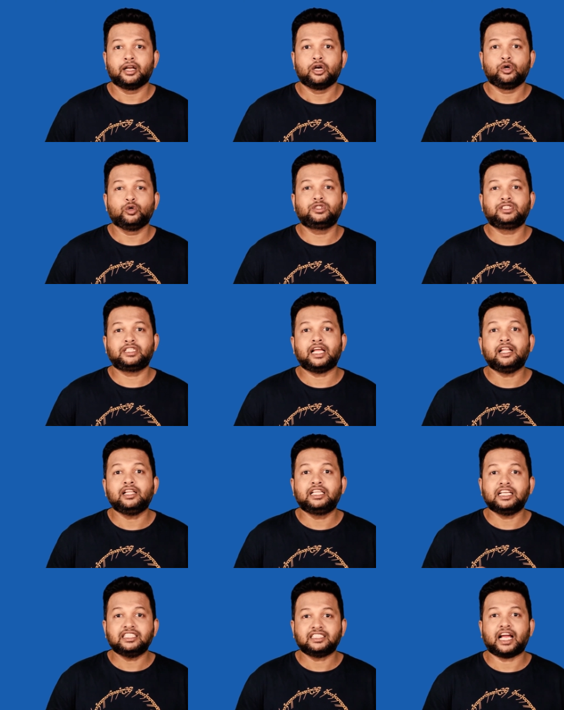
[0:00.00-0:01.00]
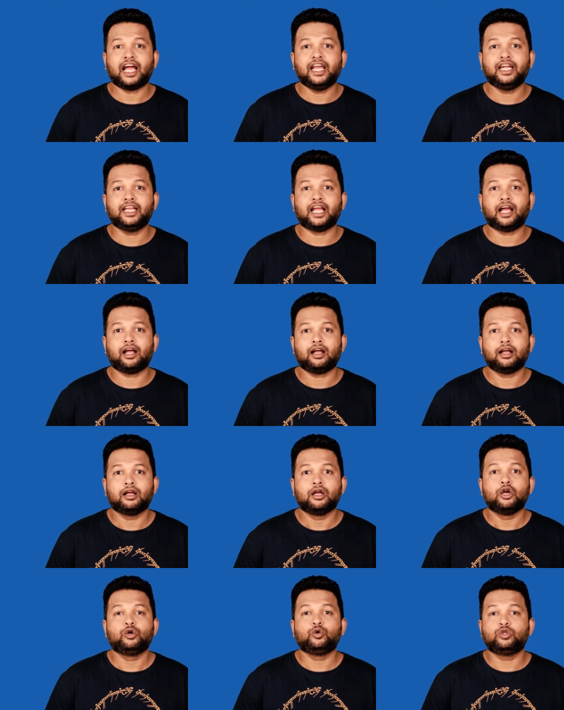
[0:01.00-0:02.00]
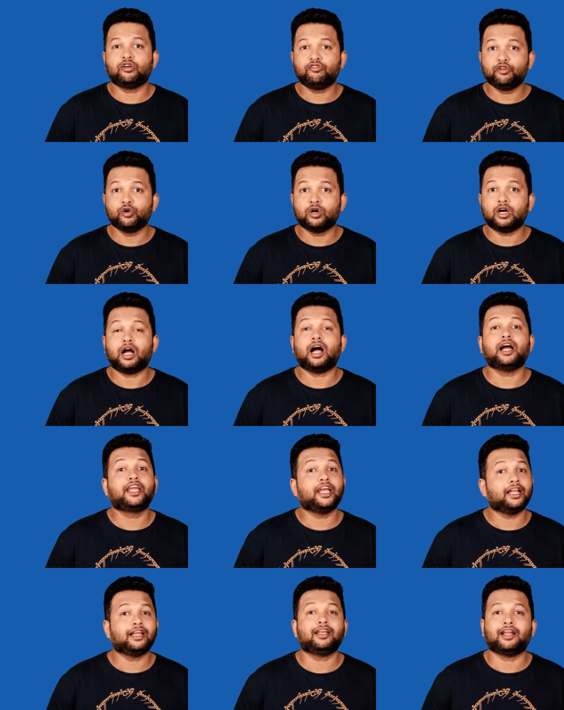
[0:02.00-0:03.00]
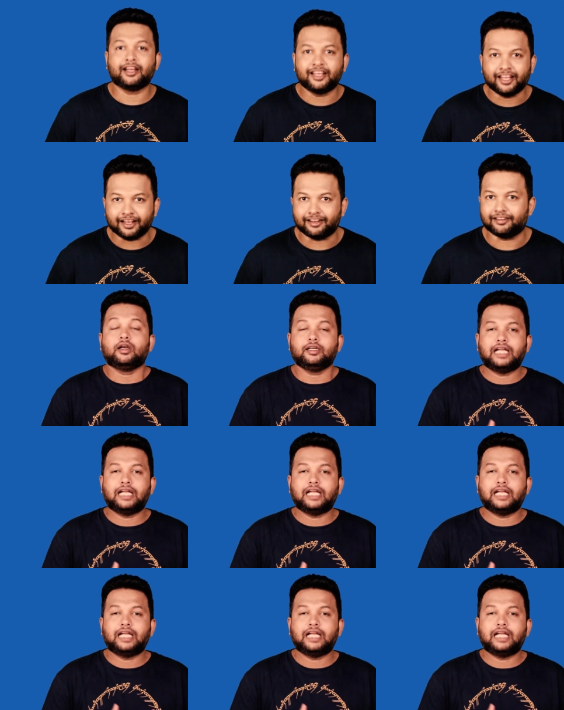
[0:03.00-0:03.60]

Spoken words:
to sell this idea to the viewer again and again?